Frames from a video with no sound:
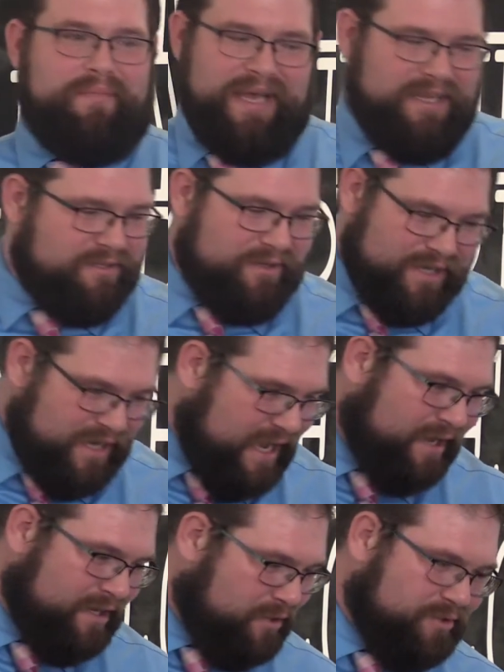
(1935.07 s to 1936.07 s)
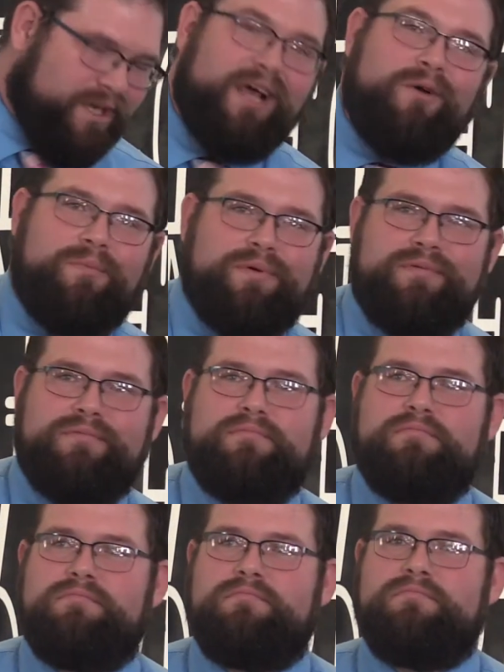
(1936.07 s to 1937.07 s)
Man's on the downhill slope.
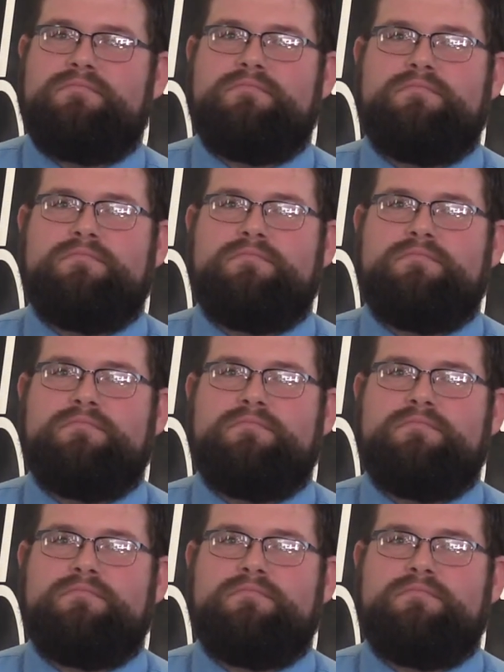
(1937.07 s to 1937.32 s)
Yes, sir.